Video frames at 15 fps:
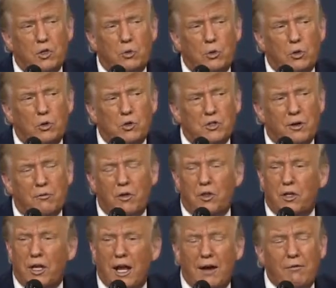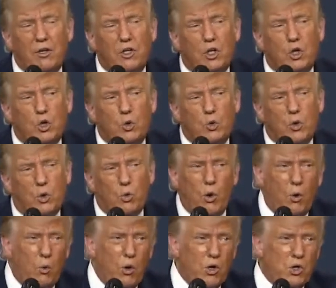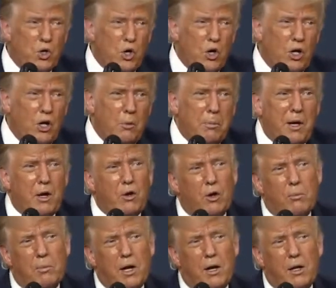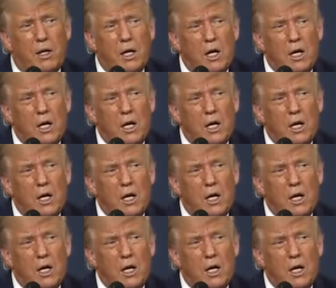You will lose everything having to do with what we're talking about on my